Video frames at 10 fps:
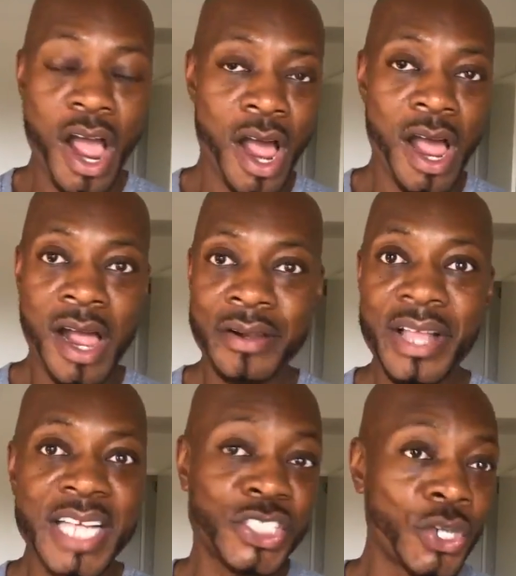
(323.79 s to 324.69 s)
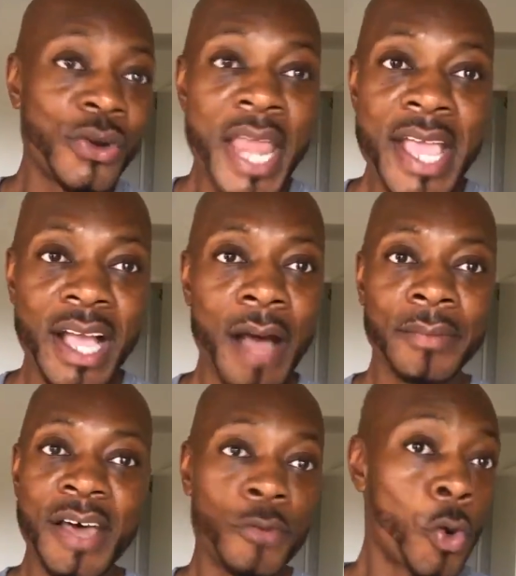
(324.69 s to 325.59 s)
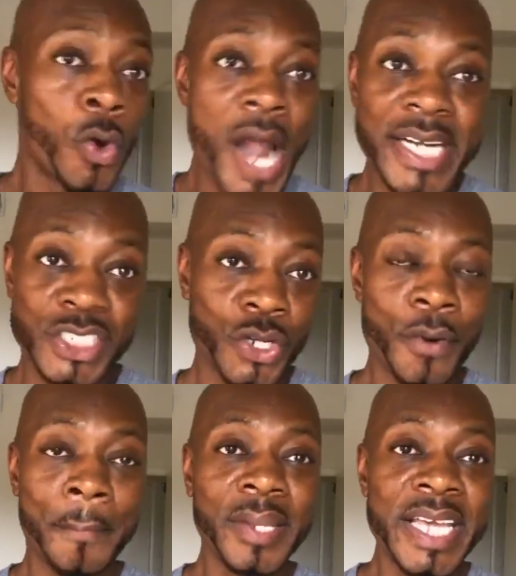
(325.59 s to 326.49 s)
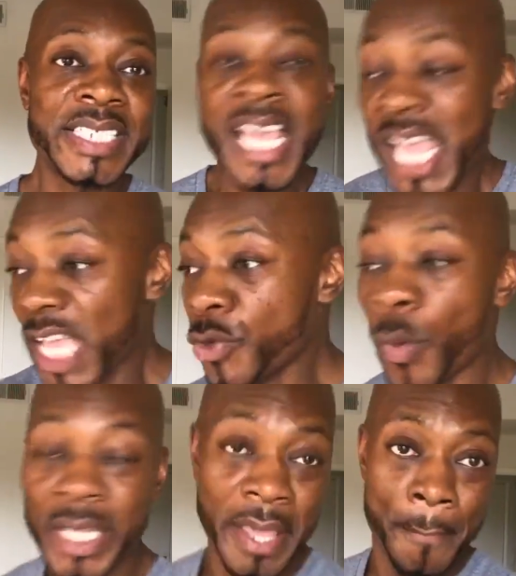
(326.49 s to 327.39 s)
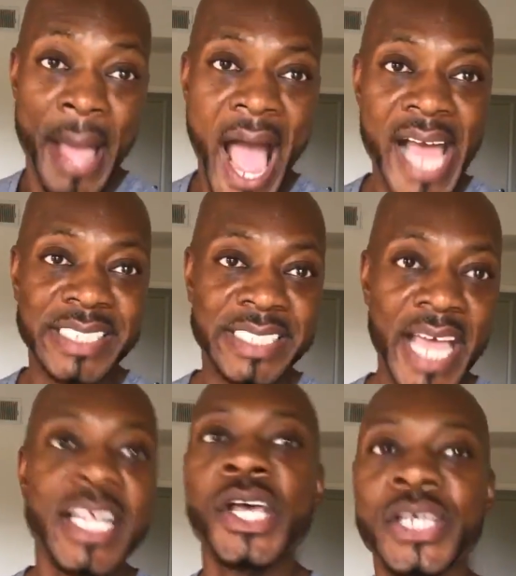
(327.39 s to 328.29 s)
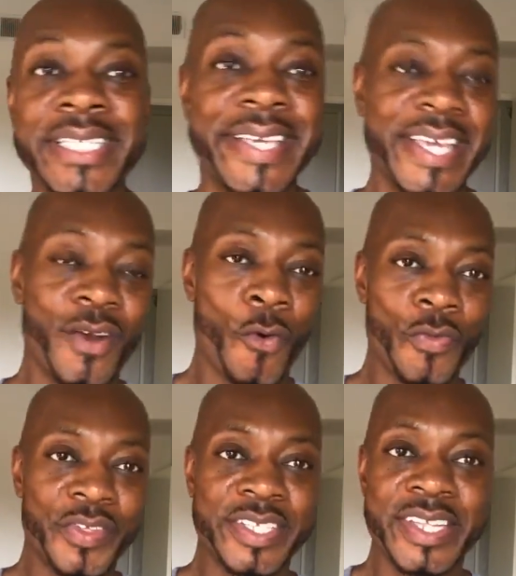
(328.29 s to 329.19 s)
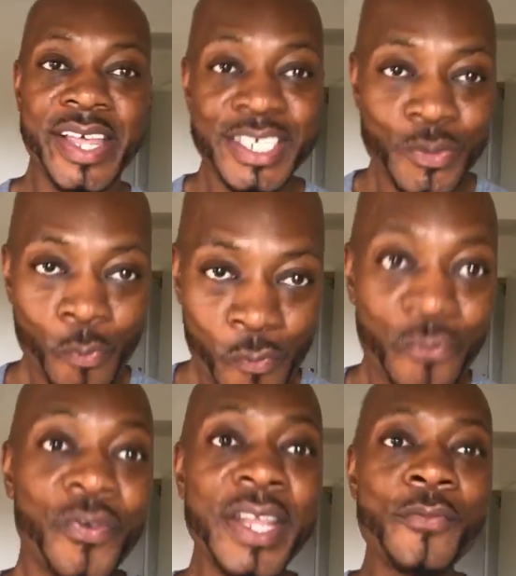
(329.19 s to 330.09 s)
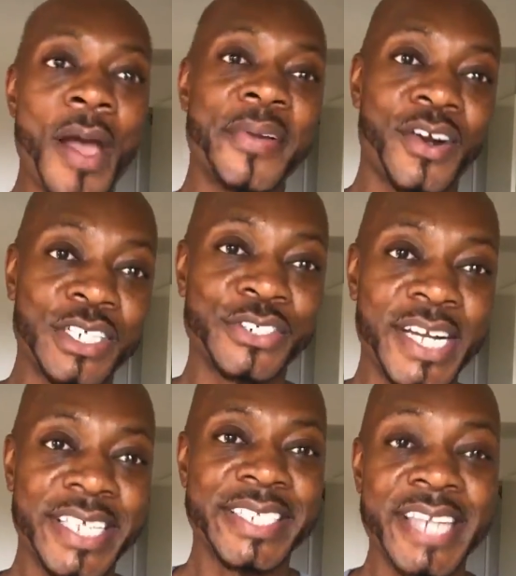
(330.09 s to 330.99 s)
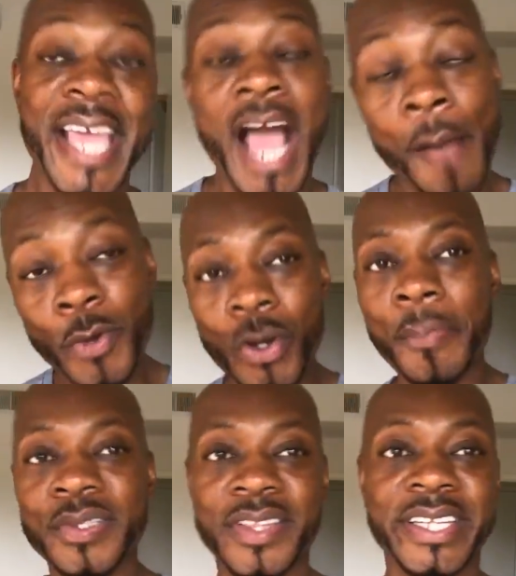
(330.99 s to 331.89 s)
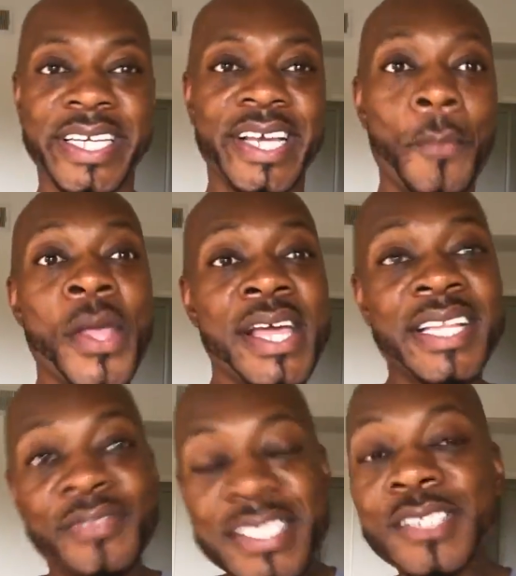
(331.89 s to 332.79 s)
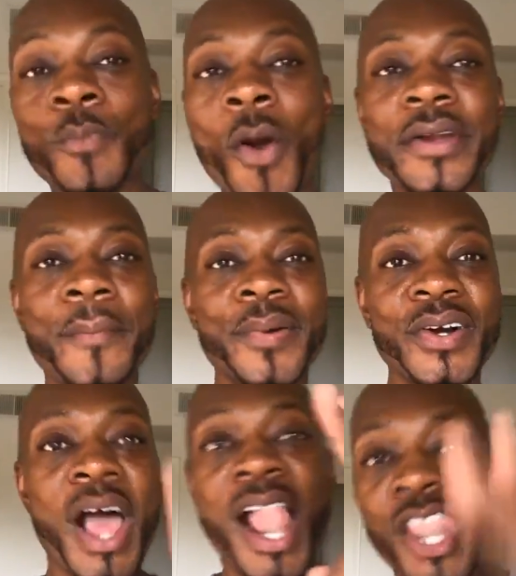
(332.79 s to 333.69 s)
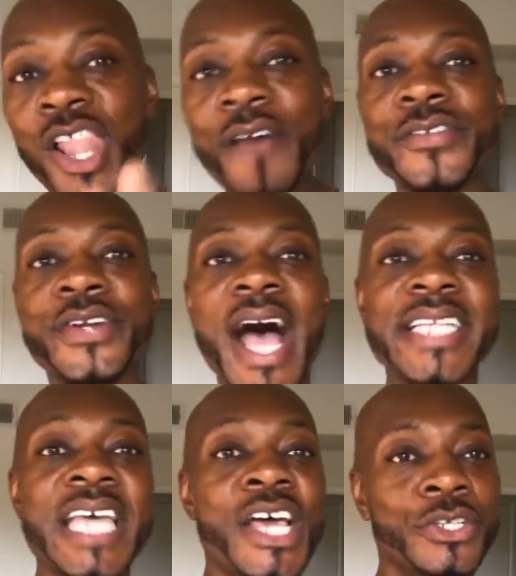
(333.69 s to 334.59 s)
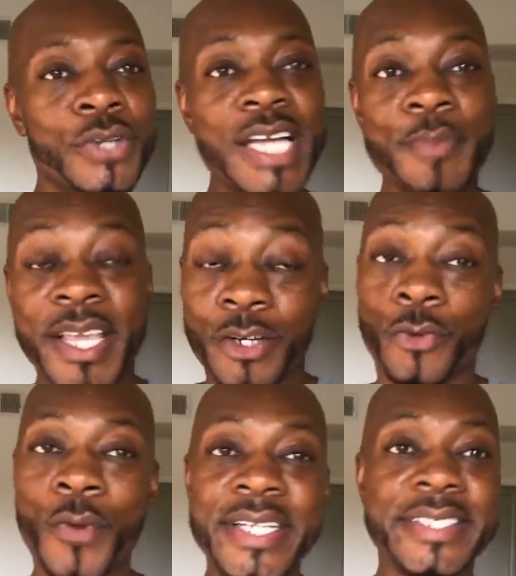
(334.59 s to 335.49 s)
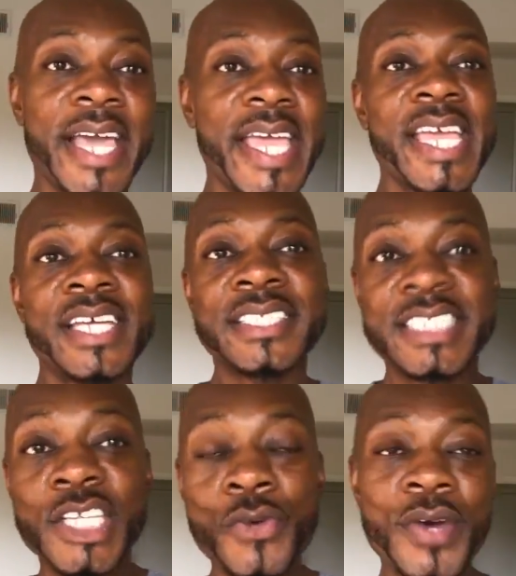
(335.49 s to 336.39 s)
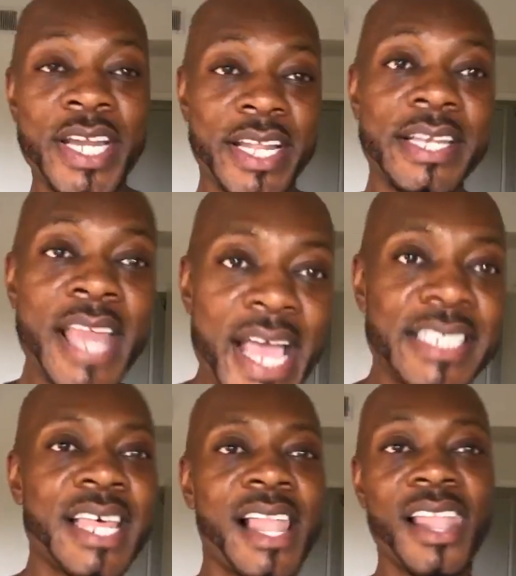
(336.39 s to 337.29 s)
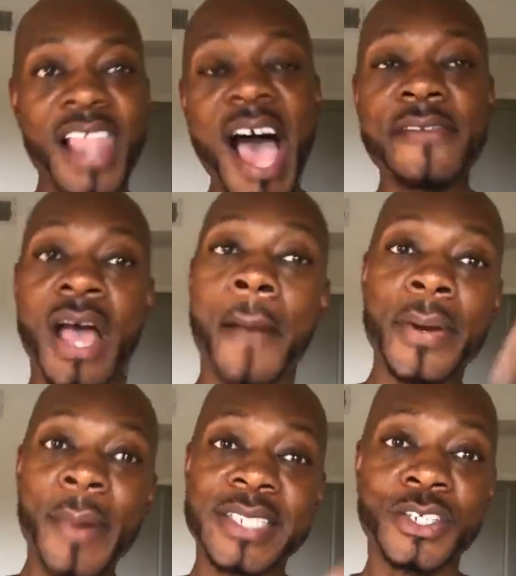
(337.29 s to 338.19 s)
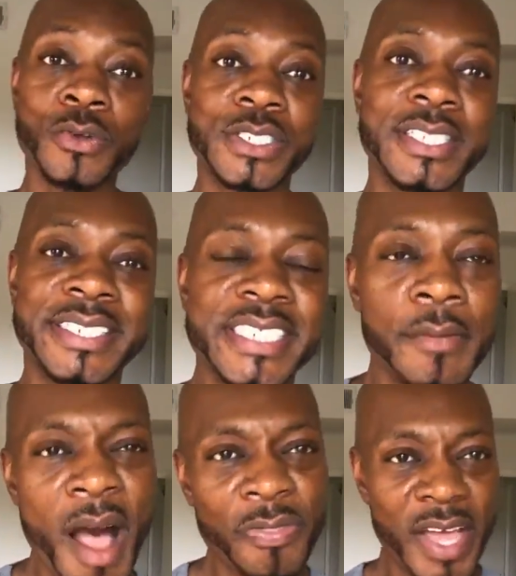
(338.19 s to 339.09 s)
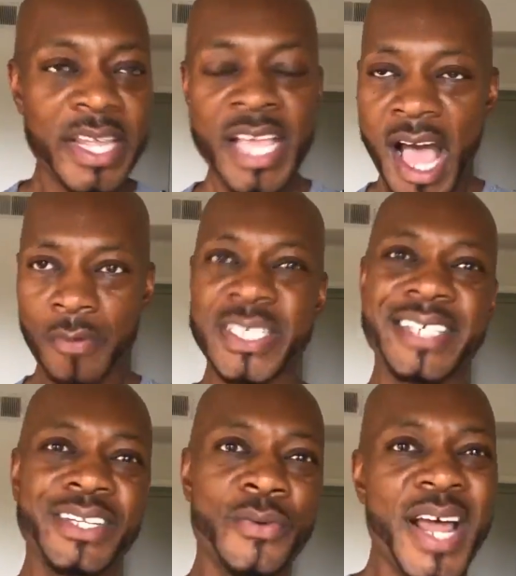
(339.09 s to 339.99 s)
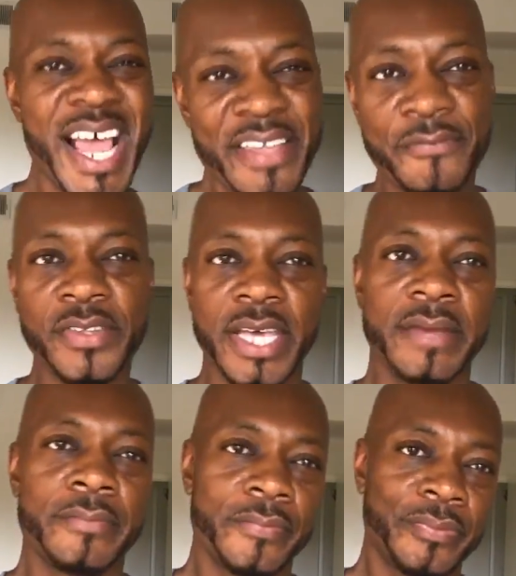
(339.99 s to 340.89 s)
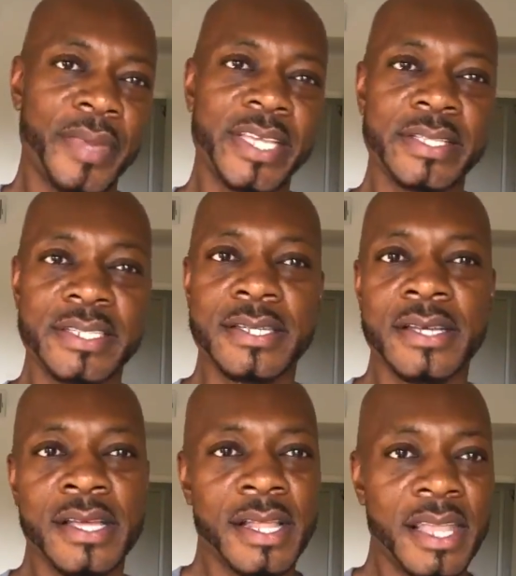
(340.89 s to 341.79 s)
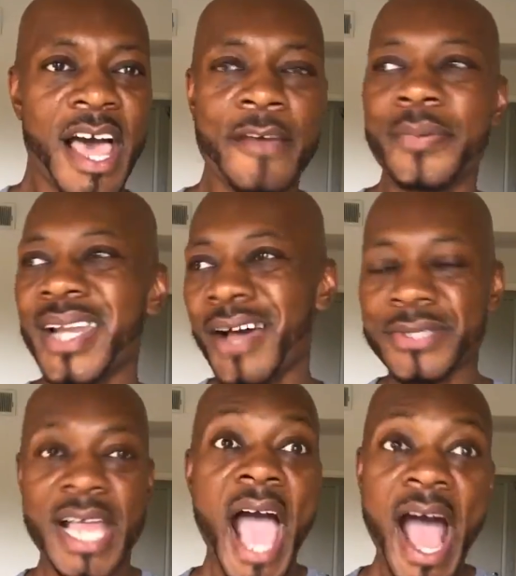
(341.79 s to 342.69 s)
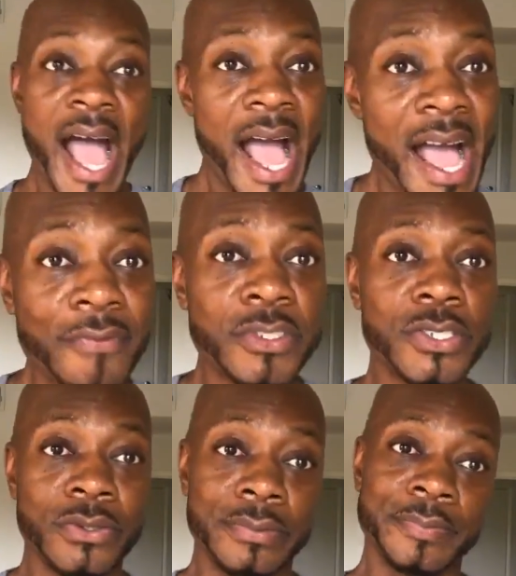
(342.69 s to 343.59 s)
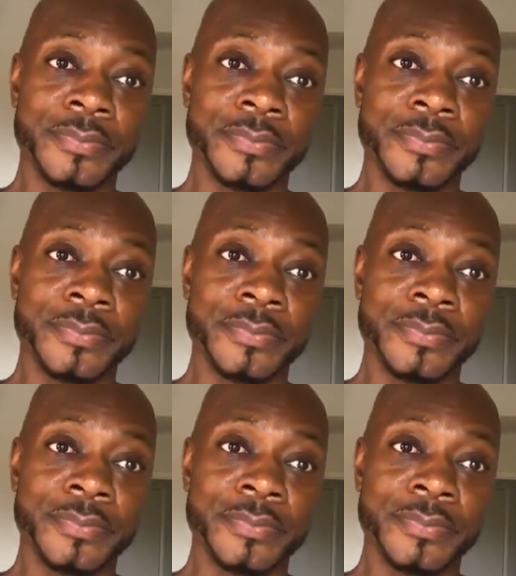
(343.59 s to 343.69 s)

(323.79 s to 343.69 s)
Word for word: a, a, a certain income level or at a certain place and you want to get past that get on this free webinar training tonight i'm going to put the link up this is mario byrd love you guys you guys make it a great day see you in the next live i'm about to go to the gym i thought i was like you know what i ain't feel like making this live, but I was like, I have to,